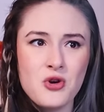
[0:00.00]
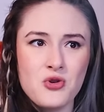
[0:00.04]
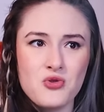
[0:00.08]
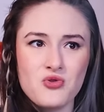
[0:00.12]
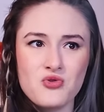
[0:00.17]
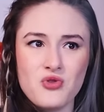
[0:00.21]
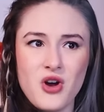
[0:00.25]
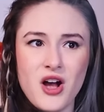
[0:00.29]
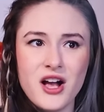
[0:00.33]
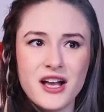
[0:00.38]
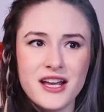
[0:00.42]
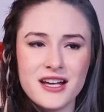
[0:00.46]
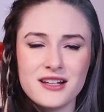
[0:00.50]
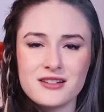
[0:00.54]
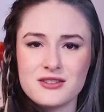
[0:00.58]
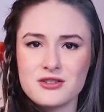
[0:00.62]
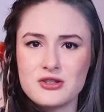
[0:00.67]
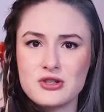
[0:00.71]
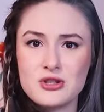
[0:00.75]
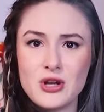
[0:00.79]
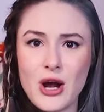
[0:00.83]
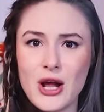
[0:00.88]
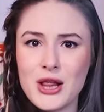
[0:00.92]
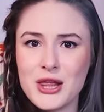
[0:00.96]
rugged,
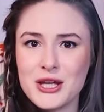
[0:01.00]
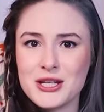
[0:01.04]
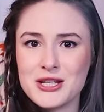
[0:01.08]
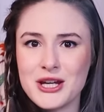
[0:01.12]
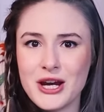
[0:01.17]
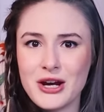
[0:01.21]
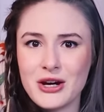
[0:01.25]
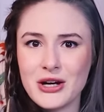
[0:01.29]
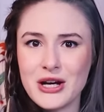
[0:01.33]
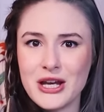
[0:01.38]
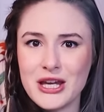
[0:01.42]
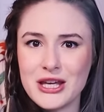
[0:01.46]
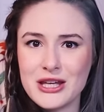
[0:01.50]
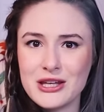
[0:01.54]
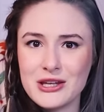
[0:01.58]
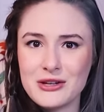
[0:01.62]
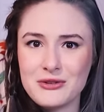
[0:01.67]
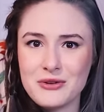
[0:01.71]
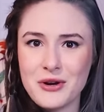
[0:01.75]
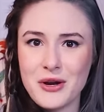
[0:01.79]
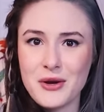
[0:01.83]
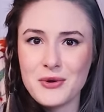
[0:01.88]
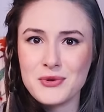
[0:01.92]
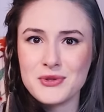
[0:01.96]
solitary
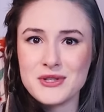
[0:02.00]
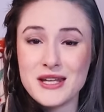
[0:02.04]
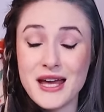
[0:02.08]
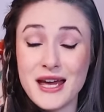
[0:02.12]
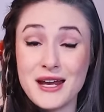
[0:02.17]
heroes,